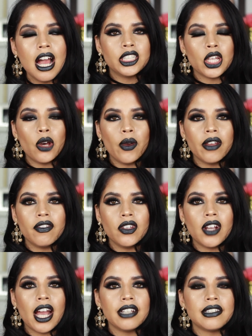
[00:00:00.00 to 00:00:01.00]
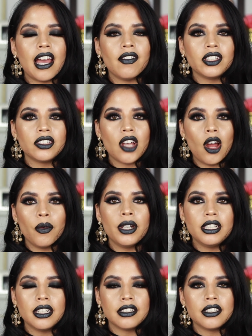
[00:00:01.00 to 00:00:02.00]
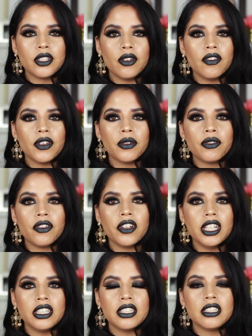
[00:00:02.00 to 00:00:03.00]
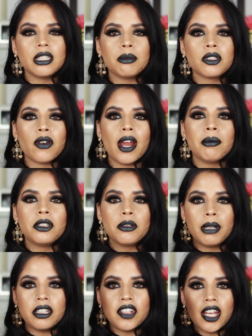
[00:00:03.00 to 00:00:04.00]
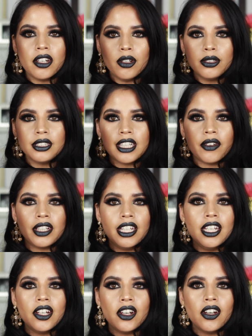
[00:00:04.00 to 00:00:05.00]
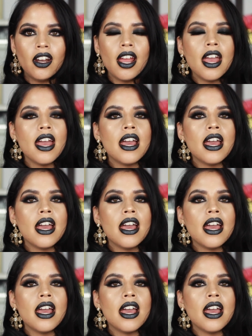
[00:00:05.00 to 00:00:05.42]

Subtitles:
So if you guys haven't already done so, feel free to subscribe to my channel down here.